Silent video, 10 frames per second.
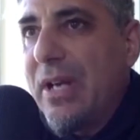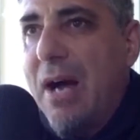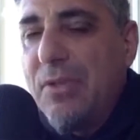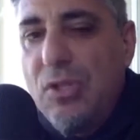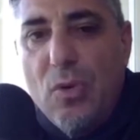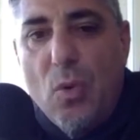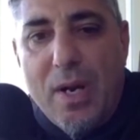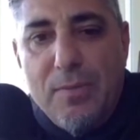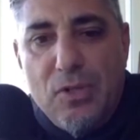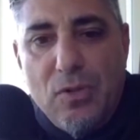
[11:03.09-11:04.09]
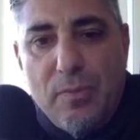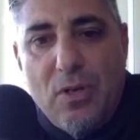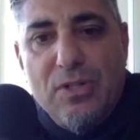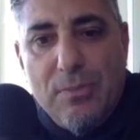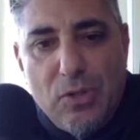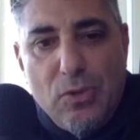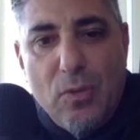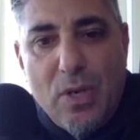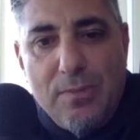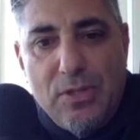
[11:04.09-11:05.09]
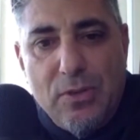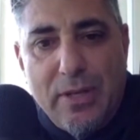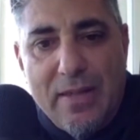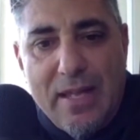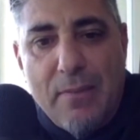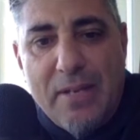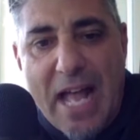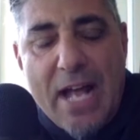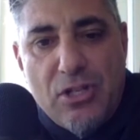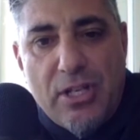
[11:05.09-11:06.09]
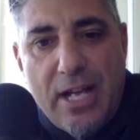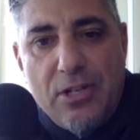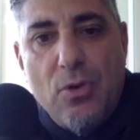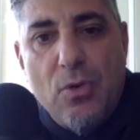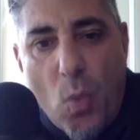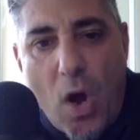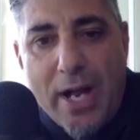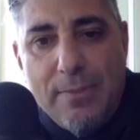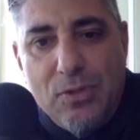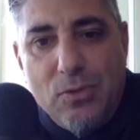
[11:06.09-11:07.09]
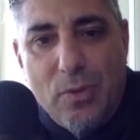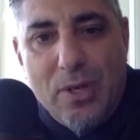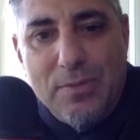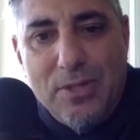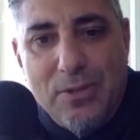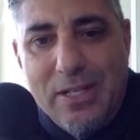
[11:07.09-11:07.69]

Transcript: I'm doing what I'm doing because I'm doing what I'm doing. And then I'm going to educate you on why I'm doing what I'm doing.